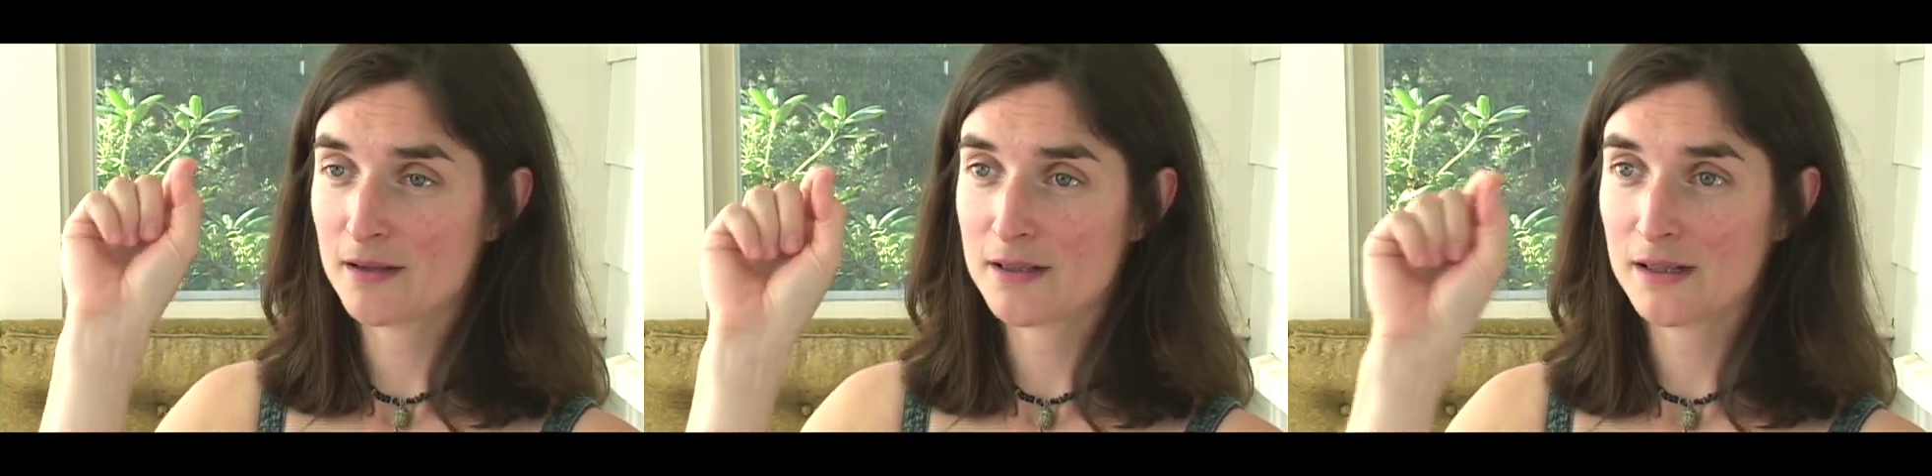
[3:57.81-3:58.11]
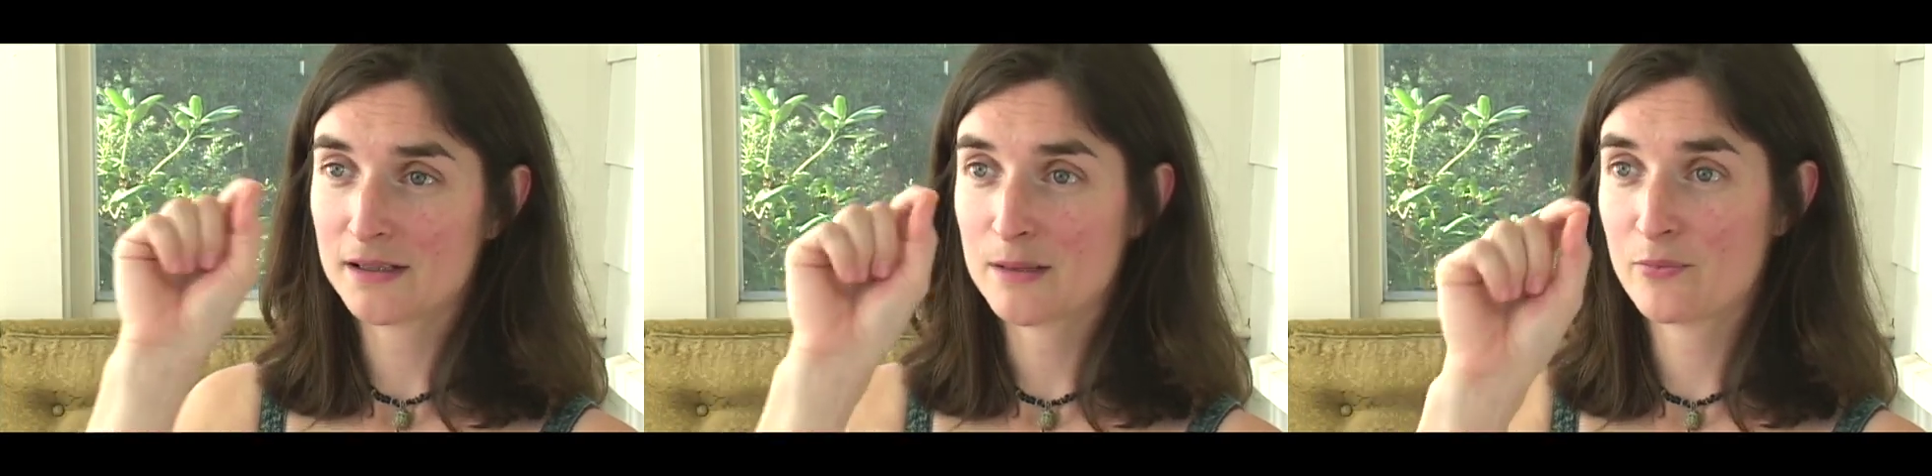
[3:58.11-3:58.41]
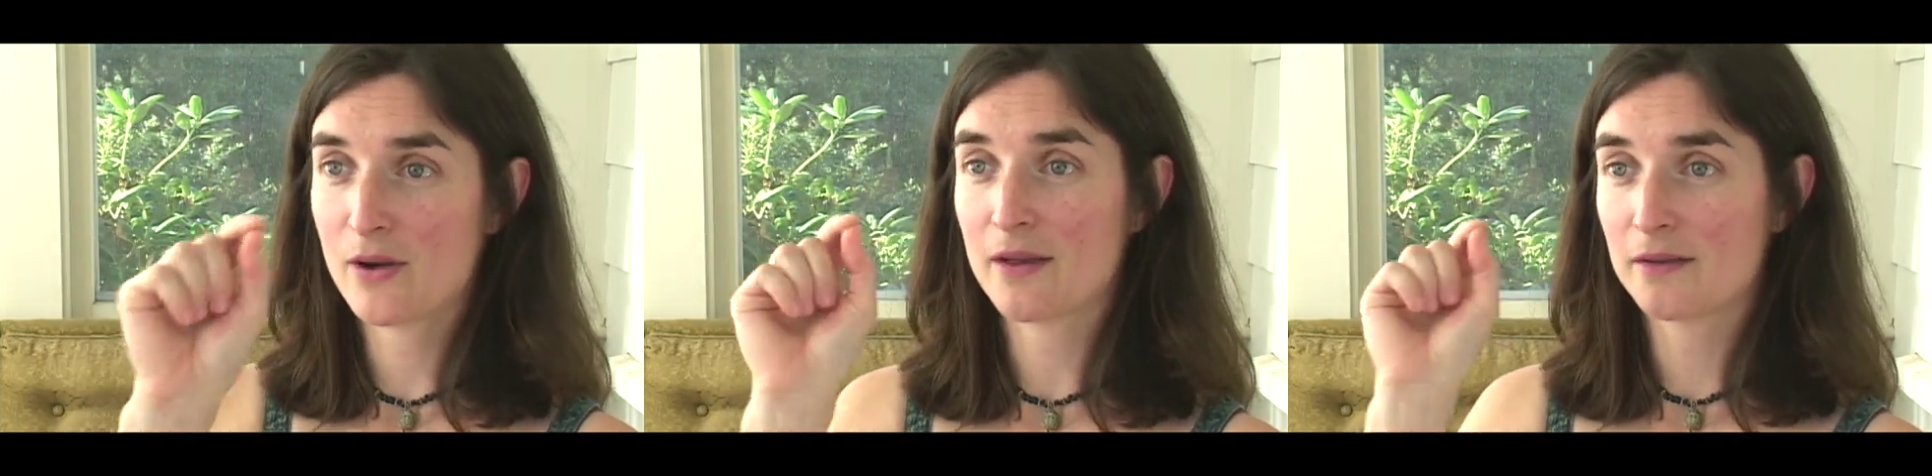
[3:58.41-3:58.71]
take a deep
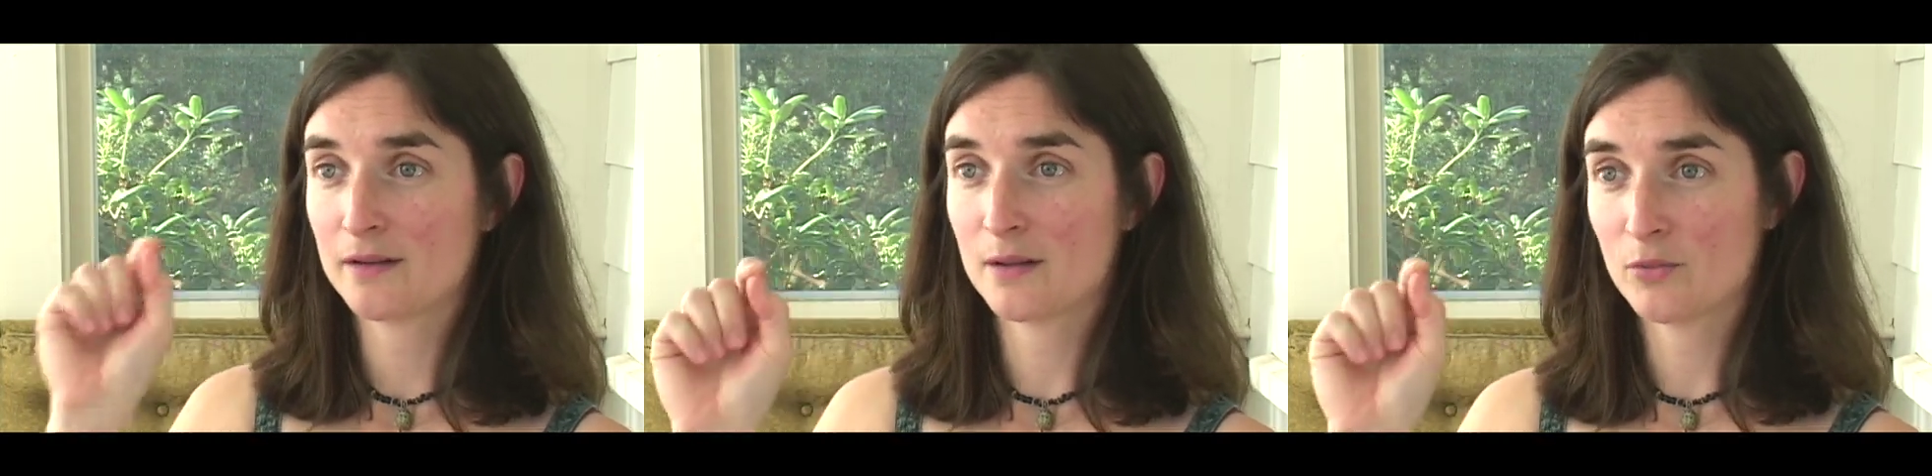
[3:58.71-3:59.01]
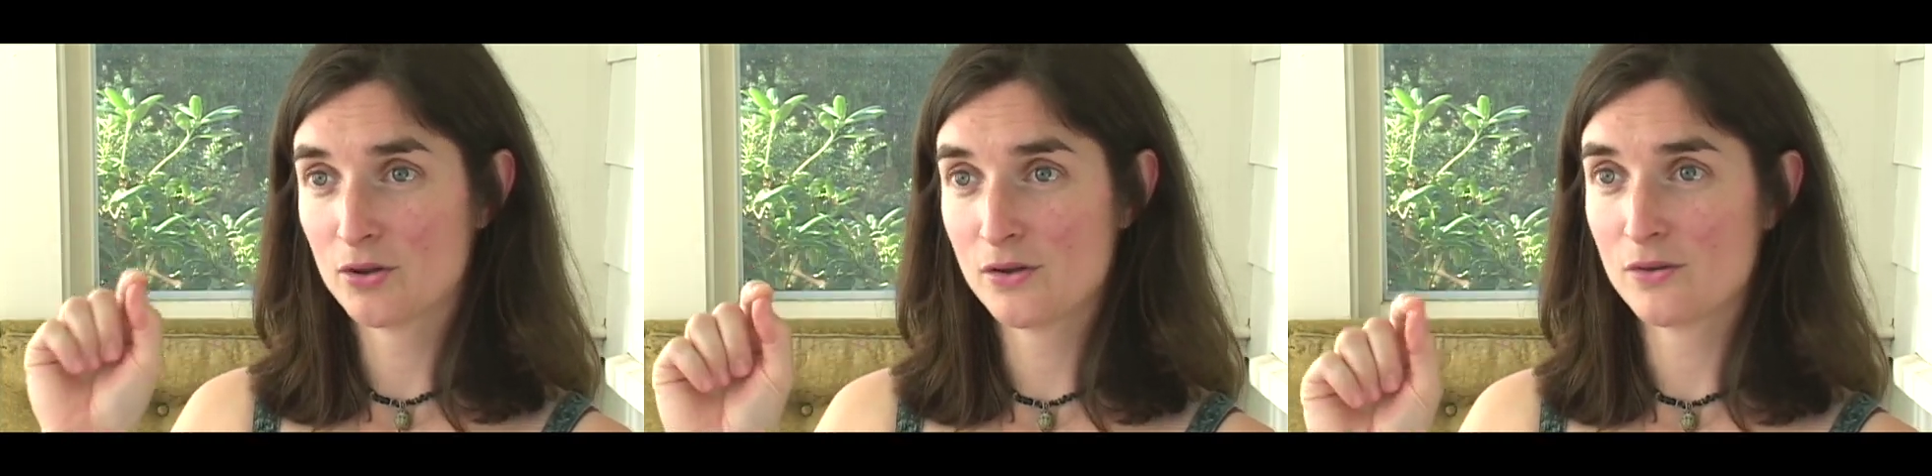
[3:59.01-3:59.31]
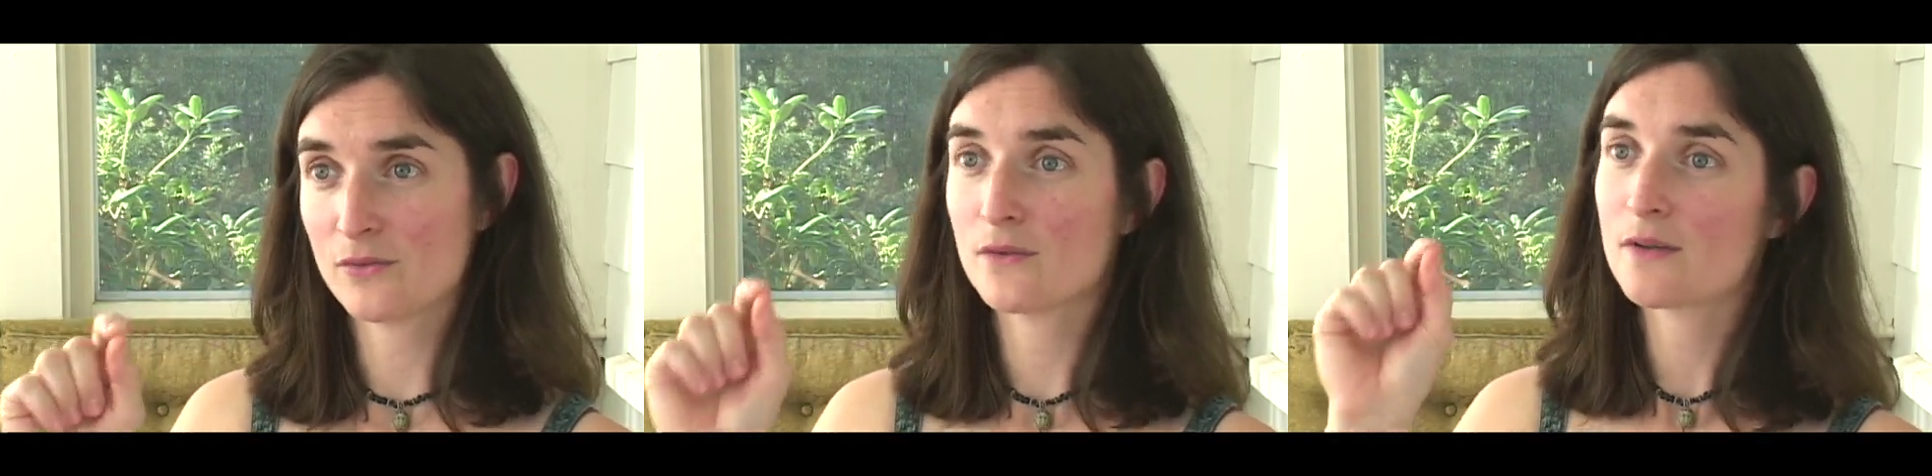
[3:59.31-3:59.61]
breath, number
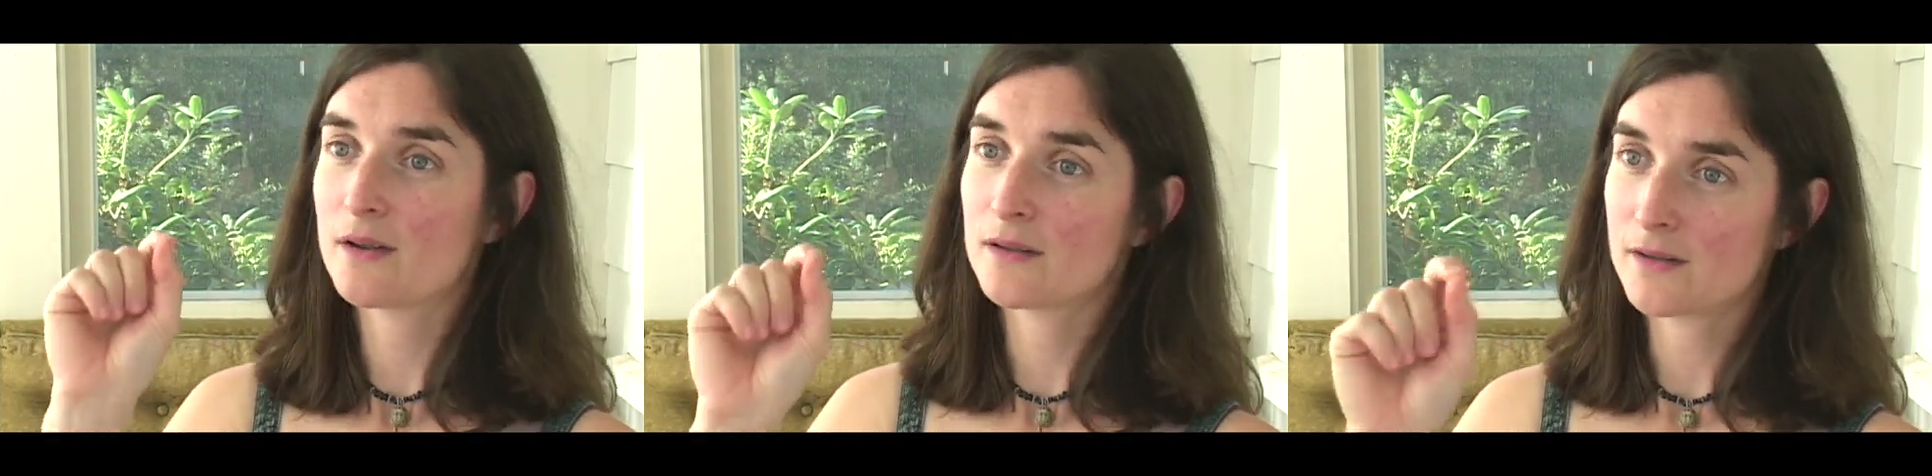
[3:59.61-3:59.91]
two, Da,